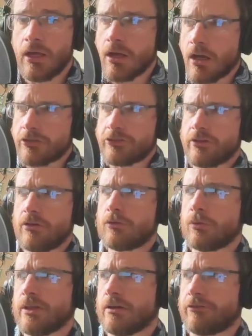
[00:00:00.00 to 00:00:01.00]
I
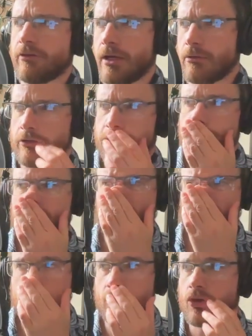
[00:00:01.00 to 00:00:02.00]
slogged with it for hours, but
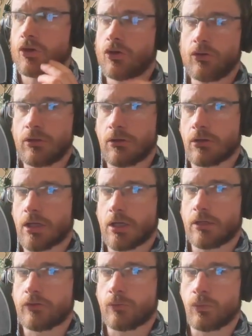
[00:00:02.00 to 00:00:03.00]
I could not get
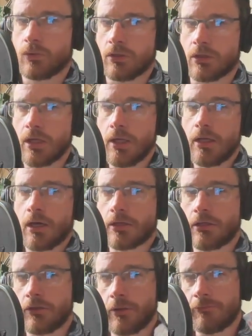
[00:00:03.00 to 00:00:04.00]
it to work. I
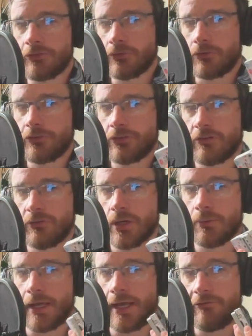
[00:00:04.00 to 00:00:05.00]
could install
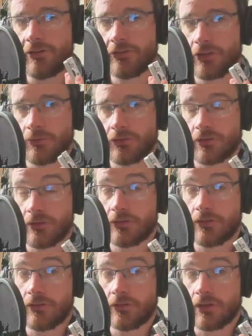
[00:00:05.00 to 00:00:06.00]
software, but every time I tried
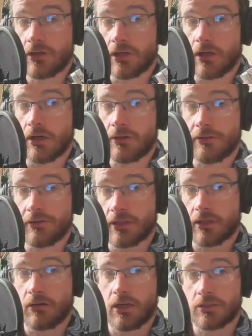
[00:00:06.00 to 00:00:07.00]
to use the IR, the
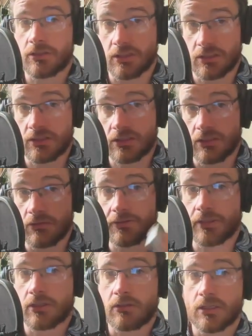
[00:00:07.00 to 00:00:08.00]
thing crashed. This little
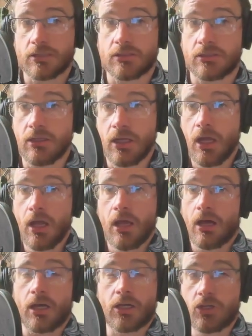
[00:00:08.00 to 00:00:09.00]
thing crashed, and
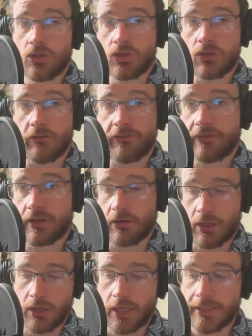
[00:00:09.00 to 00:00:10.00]
I could not figure
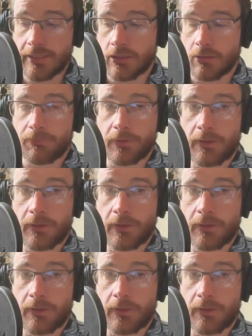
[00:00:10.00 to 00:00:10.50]
out. I ended up